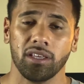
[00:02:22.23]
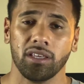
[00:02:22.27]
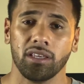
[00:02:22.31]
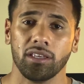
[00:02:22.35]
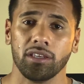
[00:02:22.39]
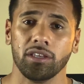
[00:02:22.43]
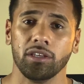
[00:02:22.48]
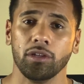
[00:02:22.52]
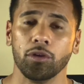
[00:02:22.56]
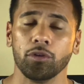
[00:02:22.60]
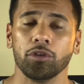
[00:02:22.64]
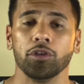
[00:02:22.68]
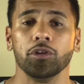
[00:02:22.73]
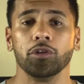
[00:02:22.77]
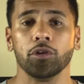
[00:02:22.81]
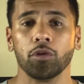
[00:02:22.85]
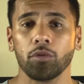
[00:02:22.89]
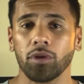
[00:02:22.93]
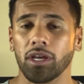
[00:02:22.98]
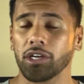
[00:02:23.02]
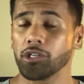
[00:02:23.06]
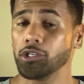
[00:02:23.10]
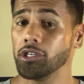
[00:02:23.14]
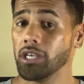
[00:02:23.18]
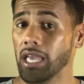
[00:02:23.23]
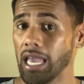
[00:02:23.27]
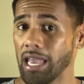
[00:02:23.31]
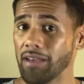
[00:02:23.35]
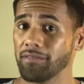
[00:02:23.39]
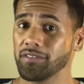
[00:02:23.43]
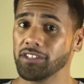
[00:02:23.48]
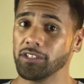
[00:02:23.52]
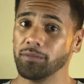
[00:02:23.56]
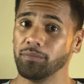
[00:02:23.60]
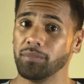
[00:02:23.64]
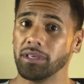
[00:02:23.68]
You don't actually
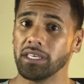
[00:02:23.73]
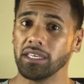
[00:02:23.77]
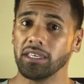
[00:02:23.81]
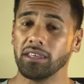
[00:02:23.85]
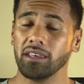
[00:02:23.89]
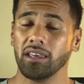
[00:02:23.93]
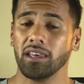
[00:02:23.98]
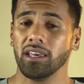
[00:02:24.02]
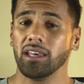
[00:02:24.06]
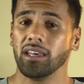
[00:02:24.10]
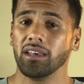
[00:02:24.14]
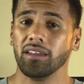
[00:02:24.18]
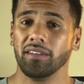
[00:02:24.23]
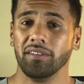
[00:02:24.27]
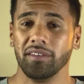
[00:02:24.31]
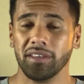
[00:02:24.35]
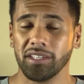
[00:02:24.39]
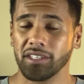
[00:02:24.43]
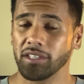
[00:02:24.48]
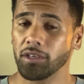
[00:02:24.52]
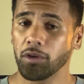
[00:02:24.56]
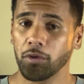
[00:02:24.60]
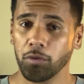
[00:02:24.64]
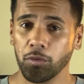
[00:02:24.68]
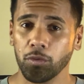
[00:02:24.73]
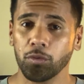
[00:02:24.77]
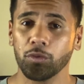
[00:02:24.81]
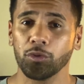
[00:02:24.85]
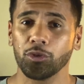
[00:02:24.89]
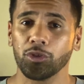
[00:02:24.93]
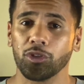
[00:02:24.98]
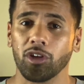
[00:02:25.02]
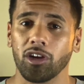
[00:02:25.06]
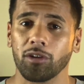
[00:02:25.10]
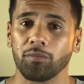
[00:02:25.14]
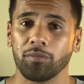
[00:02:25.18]
have to be this guru
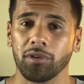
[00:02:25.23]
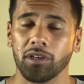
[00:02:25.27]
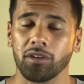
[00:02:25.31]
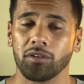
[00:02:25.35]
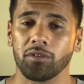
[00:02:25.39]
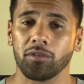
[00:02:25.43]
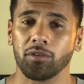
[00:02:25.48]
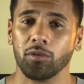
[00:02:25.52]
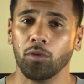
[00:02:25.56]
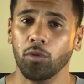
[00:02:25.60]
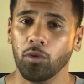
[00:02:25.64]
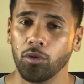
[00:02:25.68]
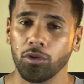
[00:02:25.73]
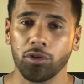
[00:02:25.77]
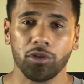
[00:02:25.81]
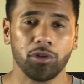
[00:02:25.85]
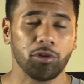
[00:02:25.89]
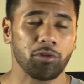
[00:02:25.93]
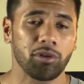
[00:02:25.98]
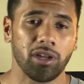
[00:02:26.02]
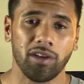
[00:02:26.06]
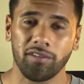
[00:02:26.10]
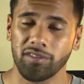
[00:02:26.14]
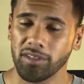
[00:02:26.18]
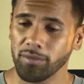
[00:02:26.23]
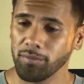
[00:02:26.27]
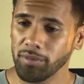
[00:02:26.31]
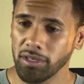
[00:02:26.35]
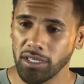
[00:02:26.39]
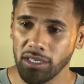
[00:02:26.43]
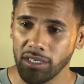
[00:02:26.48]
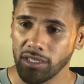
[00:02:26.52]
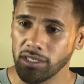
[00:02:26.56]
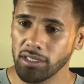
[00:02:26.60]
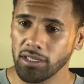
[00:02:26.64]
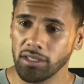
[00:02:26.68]
stock picker, or you don't have to
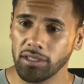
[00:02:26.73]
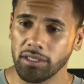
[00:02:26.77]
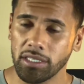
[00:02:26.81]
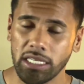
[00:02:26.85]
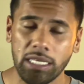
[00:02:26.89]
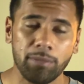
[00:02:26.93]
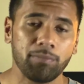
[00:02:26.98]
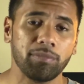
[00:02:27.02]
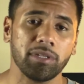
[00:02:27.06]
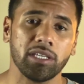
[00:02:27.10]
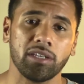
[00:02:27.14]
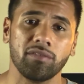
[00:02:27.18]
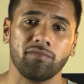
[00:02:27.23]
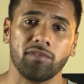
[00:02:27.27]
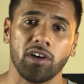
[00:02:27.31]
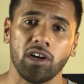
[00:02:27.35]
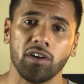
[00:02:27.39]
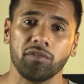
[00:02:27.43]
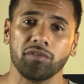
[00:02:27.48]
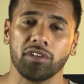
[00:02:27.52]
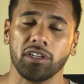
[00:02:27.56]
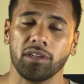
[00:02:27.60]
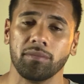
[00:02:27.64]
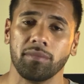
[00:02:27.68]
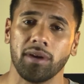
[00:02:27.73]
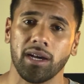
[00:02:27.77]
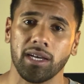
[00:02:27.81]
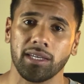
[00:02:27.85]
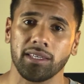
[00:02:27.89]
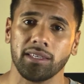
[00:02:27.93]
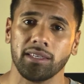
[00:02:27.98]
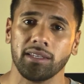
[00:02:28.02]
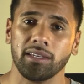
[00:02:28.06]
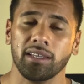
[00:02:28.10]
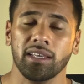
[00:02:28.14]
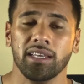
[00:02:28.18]
be deeply involved in the
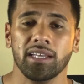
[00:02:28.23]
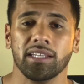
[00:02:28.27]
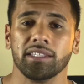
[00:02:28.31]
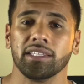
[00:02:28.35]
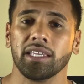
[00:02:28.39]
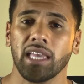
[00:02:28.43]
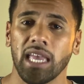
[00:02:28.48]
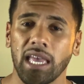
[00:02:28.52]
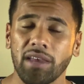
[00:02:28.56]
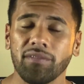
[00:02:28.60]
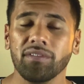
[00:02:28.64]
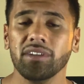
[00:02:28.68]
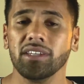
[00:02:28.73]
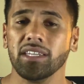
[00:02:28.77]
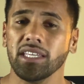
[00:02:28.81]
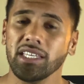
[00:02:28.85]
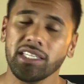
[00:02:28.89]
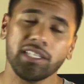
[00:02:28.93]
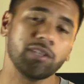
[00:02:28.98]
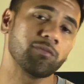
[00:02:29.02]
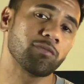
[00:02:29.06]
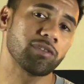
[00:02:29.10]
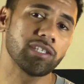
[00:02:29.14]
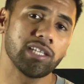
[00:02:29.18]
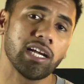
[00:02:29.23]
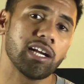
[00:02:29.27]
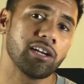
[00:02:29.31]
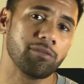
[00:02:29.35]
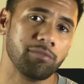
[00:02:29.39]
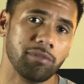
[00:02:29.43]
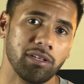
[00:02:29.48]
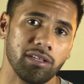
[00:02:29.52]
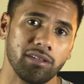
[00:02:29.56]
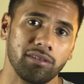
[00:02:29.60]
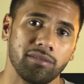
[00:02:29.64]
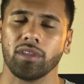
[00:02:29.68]
market to have a decent
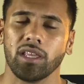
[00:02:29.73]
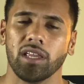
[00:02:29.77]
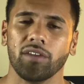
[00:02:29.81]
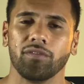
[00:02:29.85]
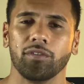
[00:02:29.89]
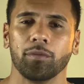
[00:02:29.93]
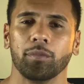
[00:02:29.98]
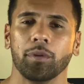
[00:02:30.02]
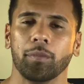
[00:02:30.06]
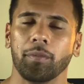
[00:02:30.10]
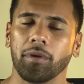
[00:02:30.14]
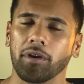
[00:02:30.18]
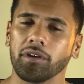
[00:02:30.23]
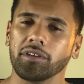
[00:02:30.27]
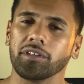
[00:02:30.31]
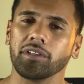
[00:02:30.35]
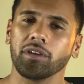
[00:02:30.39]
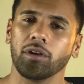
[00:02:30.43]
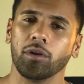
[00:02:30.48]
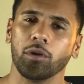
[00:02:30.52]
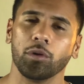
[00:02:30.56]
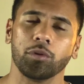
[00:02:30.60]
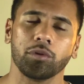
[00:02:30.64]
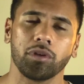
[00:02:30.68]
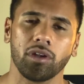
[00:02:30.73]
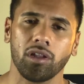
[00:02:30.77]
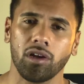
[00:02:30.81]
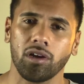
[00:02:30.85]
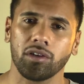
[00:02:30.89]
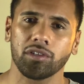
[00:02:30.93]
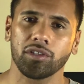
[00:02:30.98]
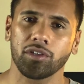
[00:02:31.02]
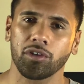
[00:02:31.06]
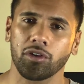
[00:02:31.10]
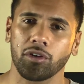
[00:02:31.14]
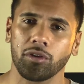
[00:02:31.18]
retirement. If you're prepared to hold
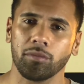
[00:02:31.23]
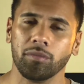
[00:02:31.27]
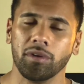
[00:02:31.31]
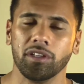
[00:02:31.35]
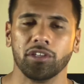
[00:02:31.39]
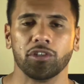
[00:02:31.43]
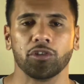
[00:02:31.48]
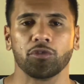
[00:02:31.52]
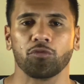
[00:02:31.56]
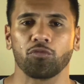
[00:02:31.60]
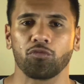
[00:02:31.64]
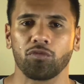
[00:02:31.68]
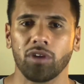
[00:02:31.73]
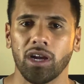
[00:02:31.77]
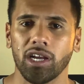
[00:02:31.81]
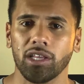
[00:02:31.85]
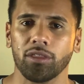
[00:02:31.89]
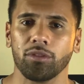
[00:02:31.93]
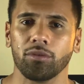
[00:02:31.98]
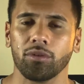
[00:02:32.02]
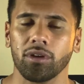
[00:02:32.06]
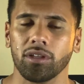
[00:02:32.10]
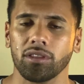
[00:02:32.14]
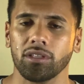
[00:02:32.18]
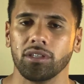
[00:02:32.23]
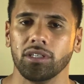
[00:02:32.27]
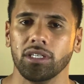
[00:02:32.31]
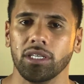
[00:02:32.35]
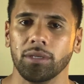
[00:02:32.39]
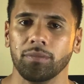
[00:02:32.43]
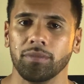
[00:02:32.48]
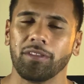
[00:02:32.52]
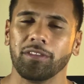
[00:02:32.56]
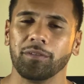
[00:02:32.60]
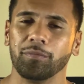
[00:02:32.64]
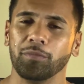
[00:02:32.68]
long term and just ride throughout the
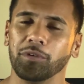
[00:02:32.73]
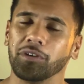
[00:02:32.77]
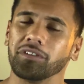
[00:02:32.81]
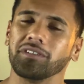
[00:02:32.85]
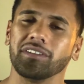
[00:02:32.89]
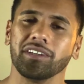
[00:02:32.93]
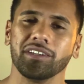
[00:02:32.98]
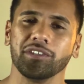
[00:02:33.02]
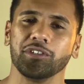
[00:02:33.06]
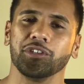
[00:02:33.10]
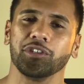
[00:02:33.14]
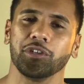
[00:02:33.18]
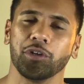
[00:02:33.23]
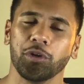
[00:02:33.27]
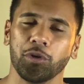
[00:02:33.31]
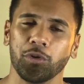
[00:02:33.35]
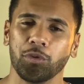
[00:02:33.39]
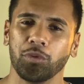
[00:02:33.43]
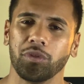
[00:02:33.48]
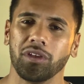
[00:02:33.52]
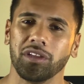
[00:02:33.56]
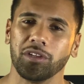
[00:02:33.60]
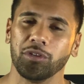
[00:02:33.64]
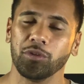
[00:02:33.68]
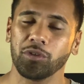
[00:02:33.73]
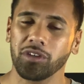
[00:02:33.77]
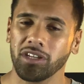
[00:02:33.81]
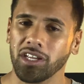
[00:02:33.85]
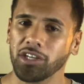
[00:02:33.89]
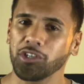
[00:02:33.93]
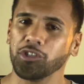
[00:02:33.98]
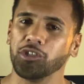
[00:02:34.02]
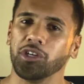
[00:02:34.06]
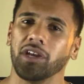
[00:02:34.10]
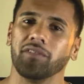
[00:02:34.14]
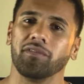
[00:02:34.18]
dips, the book does show that you can
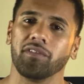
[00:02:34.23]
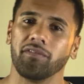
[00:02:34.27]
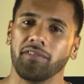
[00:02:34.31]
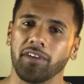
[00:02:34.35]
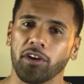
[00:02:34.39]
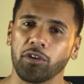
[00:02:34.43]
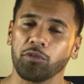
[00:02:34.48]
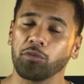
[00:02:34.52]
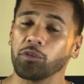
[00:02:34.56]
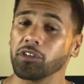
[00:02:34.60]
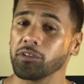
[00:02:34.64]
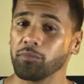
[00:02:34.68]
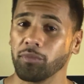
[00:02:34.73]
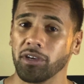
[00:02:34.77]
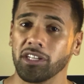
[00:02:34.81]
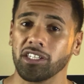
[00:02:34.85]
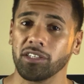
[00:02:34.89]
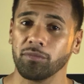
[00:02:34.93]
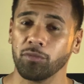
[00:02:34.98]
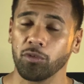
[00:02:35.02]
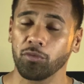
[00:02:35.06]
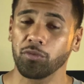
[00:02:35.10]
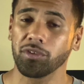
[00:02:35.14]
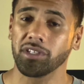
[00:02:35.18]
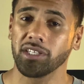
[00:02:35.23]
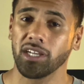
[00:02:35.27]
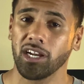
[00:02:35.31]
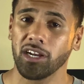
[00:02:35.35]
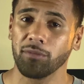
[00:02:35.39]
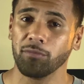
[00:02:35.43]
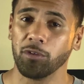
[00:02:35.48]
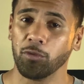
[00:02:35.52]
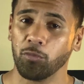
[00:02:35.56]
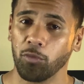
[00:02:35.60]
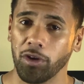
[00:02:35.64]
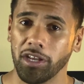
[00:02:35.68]
actually have a very respectable
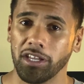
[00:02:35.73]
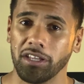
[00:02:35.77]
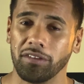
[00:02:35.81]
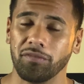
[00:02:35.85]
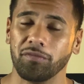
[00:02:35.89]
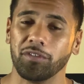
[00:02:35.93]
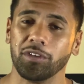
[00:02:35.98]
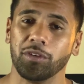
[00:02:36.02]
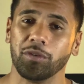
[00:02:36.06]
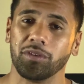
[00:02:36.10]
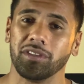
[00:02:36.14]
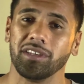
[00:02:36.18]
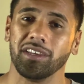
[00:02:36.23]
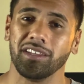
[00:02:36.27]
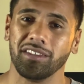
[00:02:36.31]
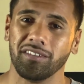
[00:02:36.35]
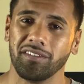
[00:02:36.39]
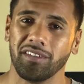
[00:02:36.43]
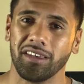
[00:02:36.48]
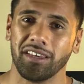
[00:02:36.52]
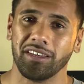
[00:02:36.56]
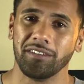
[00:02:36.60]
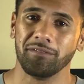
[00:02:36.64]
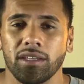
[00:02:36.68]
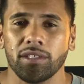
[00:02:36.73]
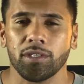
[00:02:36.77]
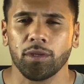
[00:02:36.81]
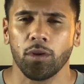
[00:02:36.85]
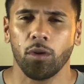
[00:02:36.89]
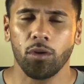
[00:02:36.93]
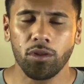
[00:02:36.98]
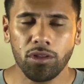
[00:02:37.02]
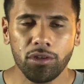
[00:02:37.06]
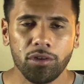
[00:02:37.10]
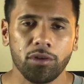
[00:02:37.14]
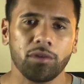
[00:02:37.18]
retirement waiting for you at the end of that. So
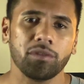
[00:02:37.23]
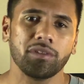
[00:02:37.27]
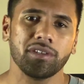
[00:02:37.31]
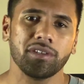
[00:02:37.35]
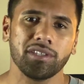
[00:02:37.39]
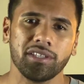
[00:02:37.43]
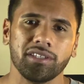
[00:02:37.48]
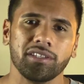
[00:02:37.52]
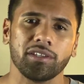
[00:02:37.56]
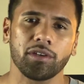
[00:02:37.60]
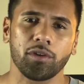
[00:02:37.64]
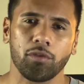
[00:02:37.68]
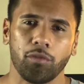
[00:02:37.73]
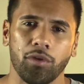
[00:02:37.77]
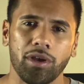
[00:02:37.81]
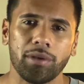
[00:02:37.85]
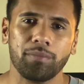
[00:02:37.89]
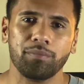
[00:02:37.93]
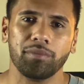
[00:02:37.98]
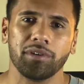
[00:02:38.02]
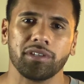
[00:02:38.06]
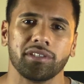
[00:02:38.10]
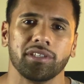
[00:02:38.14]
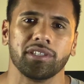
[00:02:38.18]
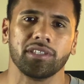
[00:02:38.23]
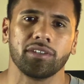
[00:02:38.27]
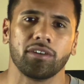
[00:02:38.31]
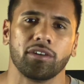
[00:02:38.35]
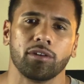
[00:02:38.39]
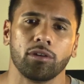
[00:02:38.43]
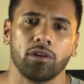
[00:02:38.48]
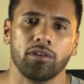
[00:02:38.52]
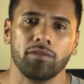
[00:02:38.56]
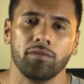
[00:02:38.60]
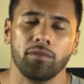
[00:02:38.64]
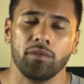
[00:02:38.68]
all in all, this is a great book to start
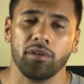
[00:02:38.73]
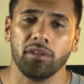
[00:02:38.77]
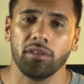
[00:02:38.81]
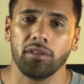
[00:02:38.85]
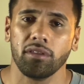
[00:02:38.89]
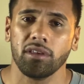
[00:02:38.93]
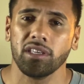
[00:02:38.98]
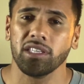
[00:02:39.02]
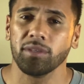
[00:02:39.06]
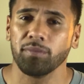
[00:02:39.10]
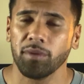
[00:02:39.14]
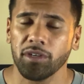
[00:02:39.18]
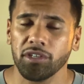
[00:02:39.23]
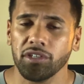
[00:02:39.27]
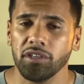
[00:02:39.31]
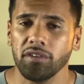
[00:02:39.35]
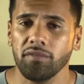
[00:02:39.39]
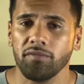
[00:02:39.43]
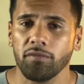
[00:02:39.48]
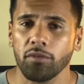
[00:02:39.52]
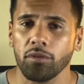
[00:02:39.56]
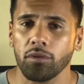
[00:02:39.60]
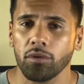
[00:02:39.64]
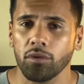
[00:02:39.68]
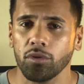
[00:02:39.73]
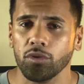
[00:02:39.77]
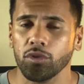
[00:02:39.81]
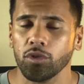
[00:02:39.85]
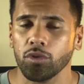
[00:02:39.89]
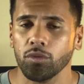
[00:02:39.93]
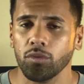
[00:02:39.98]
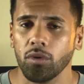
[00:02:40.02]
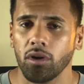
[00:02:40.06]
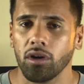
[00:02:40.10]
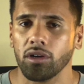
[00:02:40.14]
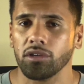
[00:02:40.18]
off with, especially for those
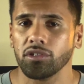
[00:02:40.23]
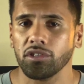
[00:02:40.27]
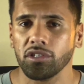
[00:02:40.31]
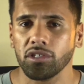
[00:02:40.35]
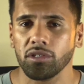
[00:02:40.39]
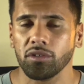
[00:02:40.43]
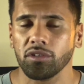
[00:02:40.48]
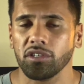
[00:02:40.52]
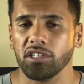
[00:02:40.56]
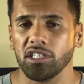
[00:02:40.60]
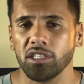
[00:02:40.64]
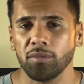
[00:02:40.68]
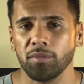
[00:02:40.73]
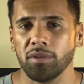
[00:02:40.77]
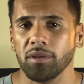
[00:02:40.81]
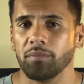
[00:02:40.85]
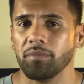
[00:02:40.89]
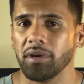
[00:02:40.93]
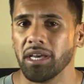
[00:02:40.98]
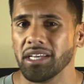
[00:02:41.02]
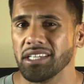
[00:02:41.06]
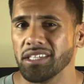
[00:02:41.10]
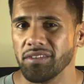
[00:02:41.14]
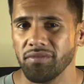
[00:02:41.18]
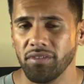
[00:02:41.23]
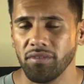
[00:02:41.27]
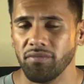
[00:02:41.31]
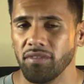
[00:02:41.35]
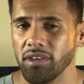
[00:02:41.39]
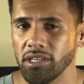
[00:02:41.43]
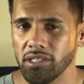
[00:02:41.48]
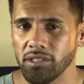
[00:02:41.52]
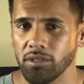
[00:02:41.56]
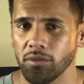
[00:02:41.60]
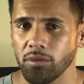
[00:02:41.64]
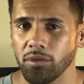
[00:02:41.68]
who are just looking to be a passive
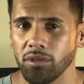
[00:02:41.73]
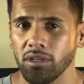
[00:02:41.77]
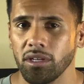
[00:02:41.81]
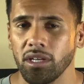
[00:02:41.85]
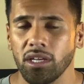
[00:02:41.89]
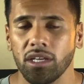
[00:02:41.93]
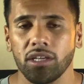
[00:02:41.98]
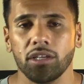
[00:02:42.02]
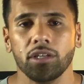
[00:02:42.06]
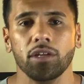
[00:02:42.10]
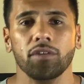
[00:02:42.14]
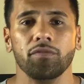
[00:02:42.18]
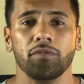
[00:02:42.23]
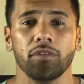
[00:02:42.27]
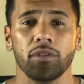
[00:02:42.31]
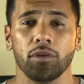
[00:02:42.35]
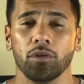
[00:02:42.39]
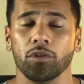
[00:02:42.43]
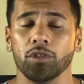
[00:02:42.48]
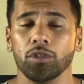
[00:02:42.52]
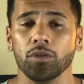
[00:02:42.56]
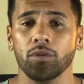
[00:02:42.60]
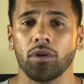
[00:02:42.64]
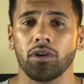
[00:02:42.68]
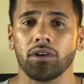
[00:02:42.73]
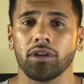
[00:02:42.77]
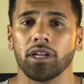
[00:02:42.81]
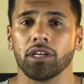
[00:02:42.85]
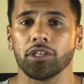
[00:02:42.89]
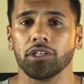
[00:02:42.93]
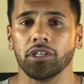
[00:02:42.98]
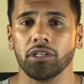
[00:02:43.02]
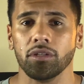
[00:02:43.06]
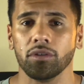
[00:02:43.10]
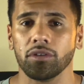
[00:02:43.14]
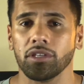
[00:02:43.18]
investor. For those who aren't
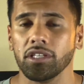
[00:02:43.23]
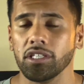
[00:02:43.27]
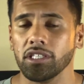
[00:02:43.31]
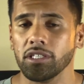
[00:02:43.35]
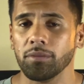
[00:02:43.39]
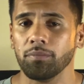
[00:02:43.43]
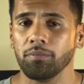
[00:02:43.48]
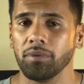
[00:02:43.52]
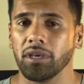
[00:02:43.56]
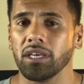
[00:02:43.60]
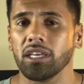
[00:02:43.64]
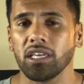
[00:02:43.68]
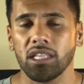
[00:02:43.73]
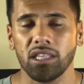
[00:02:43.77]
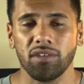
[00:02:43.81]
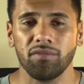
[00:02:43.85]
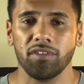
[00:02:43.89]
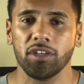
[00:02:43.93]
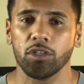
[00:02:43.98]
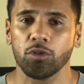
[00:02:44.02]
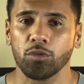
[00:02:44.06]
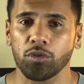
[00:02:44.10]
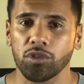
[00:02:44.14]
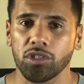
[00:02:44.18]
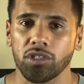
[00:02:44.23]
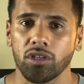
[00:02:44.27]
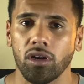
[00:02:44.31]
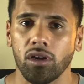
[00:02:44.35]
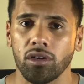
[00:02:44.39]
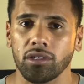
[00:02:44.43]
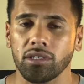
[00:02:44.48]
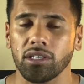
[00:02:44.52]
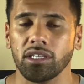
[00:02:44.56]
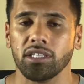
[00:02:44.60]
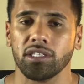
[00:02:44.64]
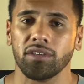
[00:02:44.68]
actually looking to pick individual
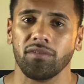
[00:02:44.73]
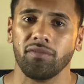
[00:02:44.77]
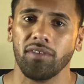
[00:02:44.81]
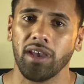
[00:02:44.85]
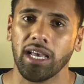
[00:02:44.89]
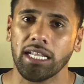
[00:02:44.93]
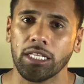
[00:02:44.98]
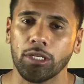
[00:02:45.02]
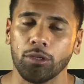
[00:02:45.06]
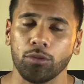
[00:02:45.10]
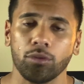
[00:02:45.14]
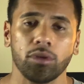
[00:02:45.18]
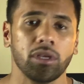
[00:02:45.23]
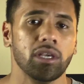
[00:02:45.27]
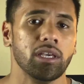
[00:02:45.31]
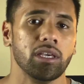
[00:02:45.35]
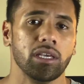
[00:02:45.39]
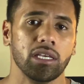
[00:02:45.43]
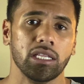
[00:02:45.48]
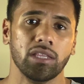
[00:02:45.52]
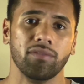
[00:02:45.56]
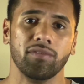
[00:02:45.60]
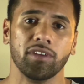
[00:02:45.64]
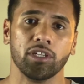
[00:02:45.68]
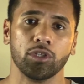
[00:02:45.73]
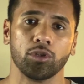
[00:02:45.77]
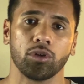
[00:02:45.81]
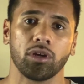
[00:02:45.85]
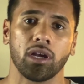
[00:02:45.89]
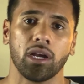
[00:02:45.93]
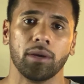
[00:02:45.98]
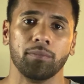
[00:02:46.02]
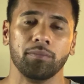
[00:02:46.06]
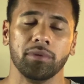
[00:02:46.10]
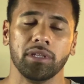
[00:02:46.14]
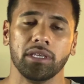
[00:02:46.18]
stocks and to value individual
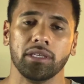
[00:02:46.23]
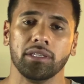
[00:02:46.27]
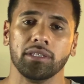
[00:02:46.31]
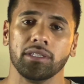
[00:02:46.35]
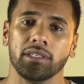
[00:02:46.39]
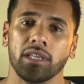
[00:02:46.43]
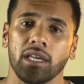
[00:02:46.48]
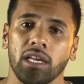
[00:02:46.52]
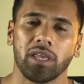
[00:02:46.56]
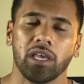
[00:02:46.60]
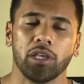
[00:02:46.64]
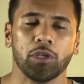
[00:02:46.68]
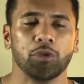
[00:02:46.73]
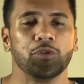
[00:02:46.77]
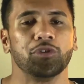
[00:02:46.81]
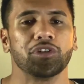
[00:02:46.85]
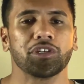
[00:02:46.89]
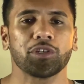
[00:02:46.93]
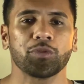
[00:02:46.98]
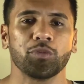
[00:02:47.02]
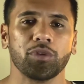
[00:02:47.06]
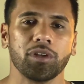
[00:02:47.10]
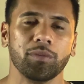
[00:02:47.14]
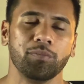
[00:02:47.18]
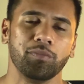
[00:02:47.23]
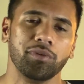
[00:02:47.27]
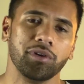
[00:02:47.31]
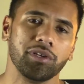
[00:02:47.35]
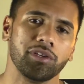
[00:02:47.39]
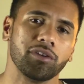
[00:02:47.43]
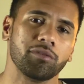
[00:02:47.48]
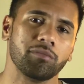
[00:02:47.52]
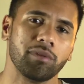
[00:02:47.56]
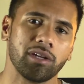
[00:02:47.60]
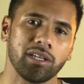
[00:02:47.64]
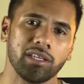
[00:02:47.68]
companies, you just want to put
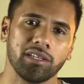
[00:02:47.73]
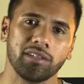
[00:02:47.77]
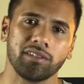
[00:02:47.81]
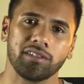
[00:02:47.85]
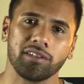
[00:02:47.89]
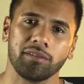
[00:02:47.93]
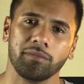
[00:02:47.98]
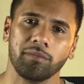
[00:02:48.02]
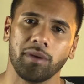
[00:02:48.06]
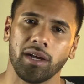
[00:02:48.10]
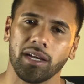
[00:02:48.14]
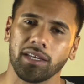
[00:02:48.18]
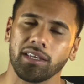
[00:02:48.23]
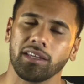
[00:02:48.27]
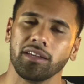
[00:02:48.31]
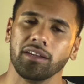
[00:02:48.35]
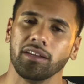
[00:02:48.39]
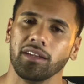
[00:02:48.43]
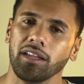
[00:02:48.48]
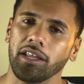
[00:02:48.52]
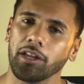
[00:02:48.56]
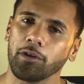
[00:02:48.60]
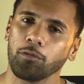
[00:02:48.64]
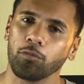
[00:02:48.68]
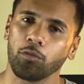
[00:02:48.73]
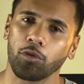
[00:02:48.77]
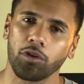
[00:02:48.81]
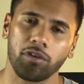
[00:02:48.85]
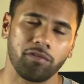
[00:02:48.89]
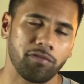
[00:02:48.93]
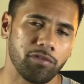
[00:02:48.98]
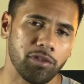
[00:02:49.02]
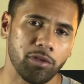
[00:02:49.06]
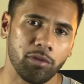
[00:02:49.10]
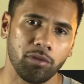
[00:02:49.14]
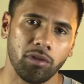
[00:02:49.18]
your money into the market and let it work
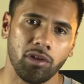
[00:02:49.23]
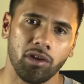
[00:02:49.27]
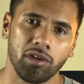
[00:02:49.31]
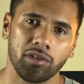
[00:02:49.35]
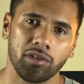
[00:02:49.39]
for you long